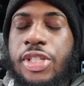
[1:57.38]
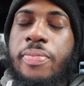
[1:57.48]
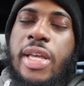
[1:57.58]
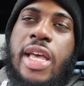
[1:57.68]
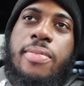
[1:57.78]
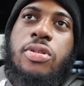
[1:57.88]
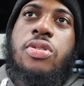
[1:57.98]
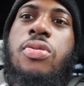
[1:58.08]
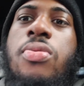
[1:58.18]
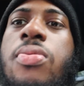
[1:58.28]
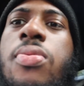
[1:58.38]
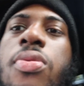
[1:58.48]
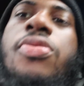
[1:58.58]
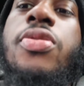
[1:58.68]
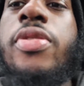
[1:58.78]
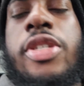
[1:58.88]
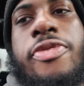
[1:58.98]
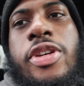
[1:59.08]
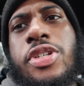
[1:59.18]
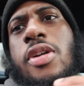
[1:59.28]
be able to do this
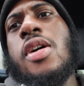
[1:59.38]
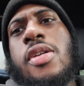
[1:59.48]
feature on